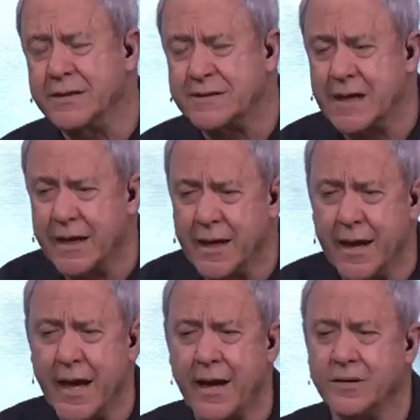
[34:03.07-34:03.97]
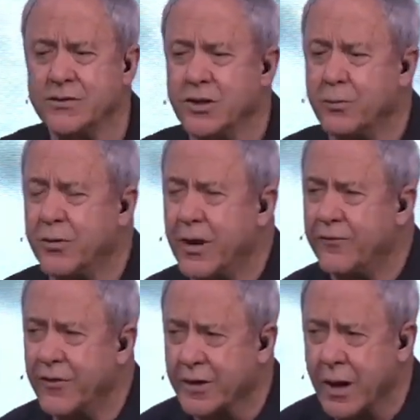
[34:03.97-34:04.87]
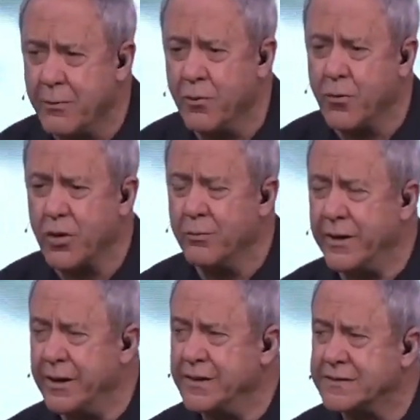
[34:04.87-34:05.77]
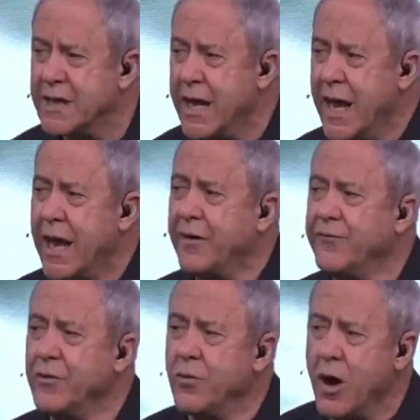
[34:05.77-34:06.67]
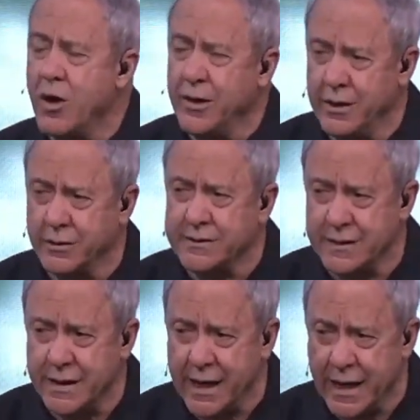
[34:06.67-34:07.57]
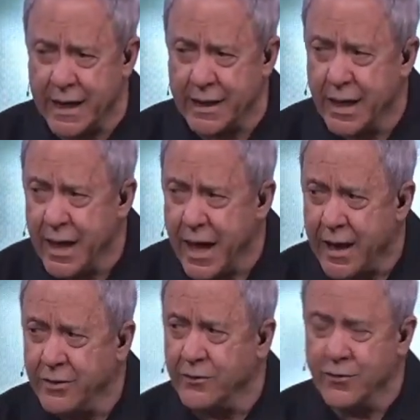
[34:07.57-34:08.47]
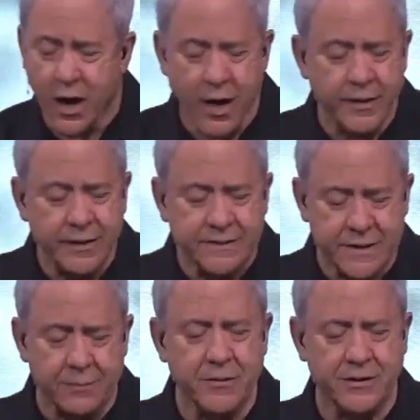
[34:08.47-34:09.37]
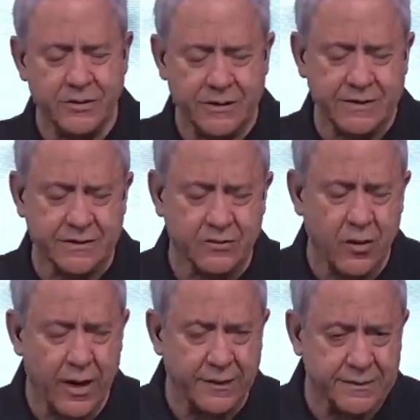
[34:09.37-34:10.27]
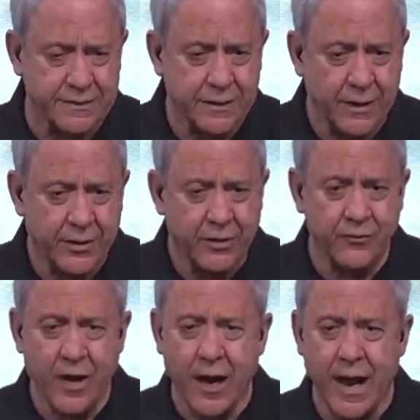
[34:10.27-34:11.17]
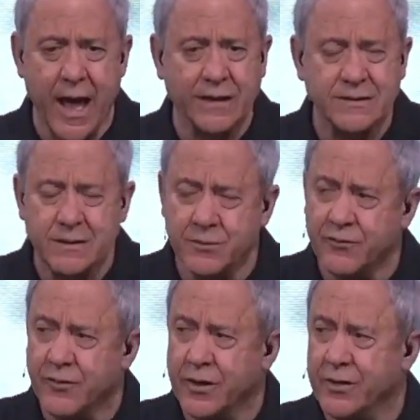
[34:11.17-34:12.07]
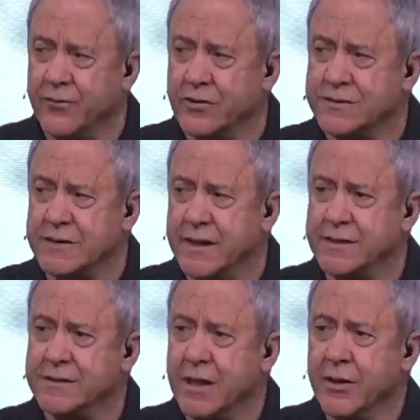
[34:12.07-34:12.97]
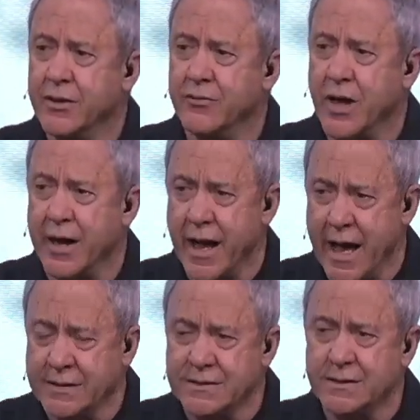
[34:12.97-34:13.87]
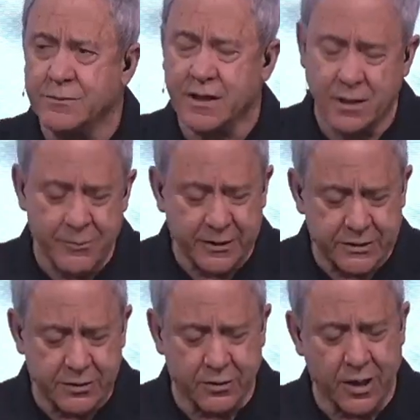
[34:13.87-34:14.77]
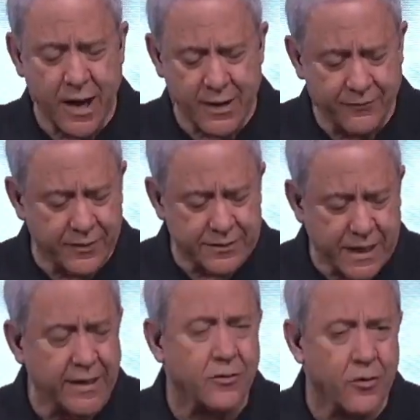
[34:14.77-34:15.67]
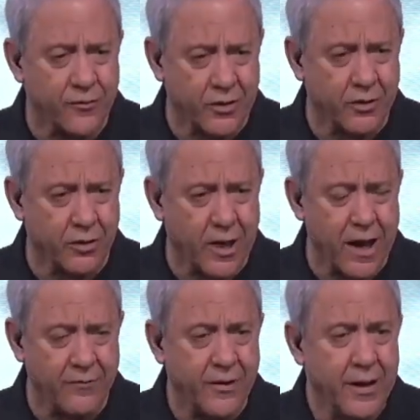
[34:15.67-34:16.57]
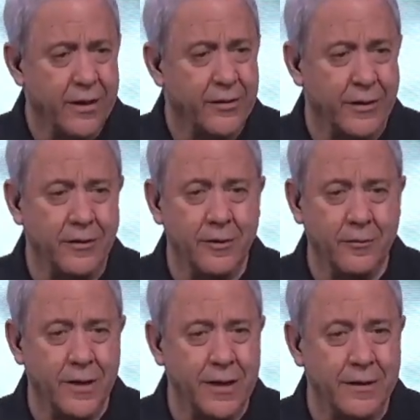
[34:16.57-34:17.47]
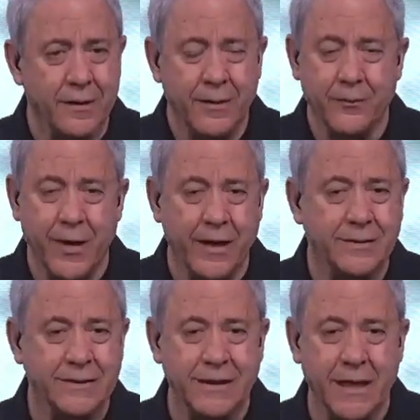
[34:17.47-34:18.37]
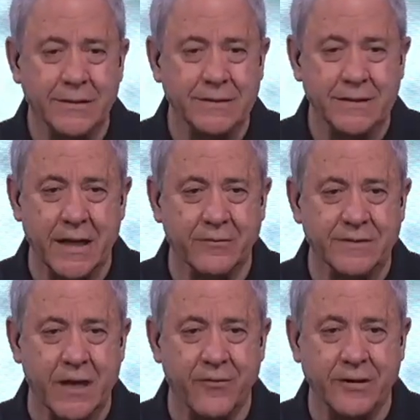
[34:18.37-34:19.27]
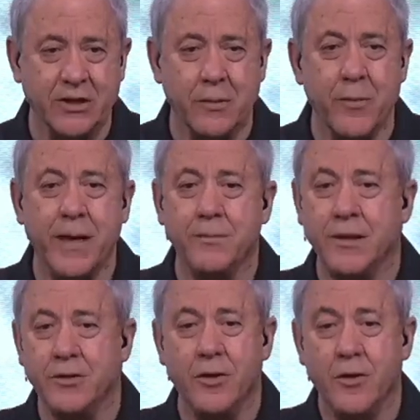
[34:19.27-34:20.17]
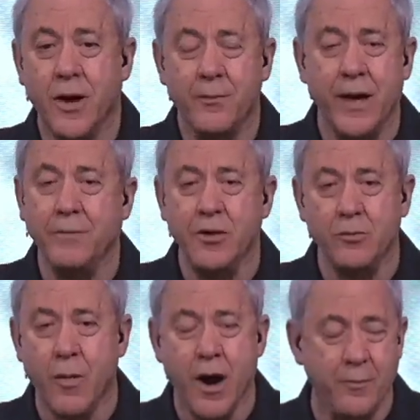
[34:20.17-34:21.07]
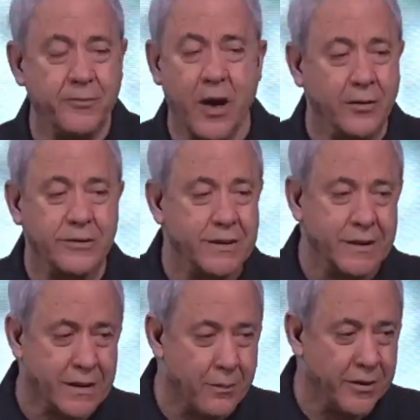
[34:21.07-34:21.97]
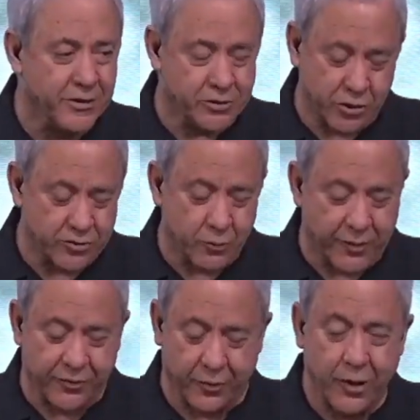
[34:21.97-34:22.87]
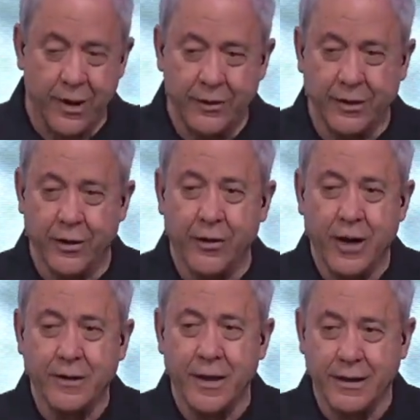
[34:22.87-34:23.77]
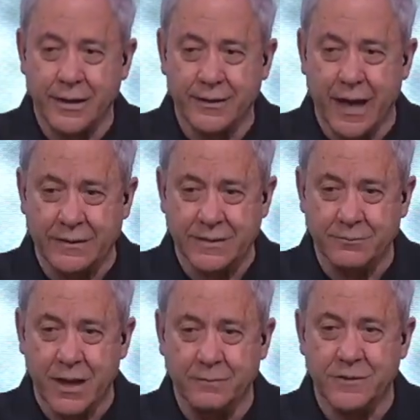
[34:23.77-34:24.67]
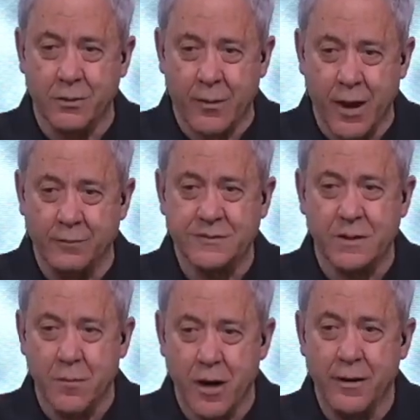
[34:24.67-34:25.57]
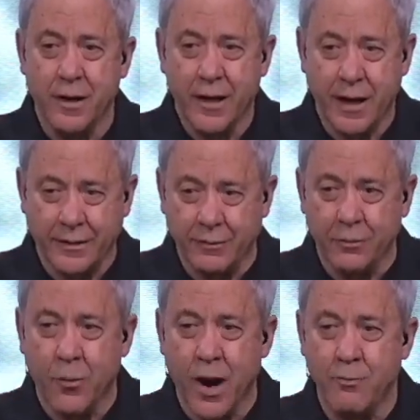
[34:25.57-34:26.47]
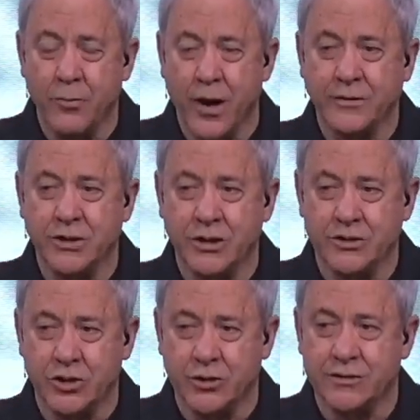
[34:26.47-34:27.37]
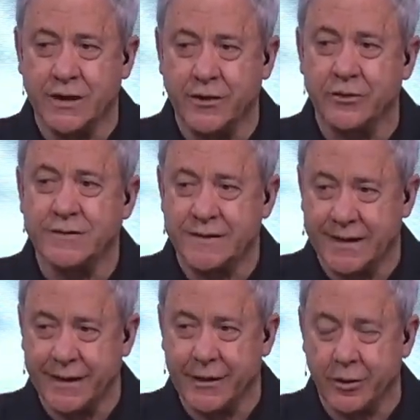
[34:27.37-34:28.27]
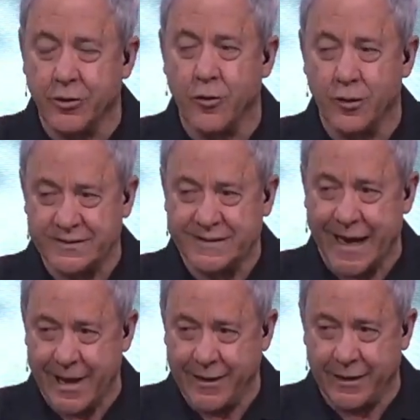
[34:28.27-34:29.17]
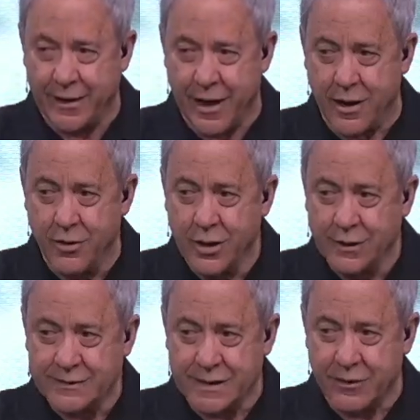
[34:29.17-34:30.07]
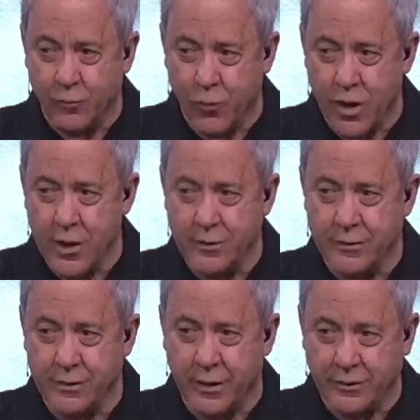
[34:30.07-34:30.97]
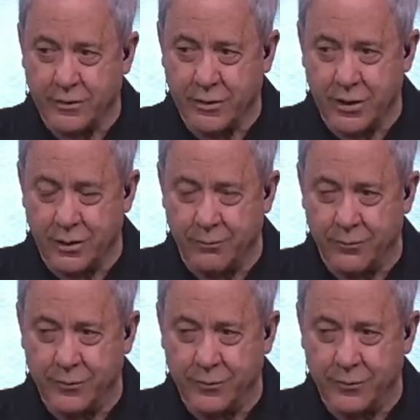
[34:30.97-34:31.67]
to stay in that attitude of prayer for a couple more minutes. And if you are here today and you've not accepted Jesus Christ, you've not asked Him to forgive your sins, you've not asked Him to come into your life and take over your life, then you know what? Man, today is a day of salvation. And maybe, you know, maybe your mom talked you into coming to church with her. You know, I kind of get that. Sometimes our moms come on, and your mom brought you to church, and you're sitting here or standing now saying, why did I come?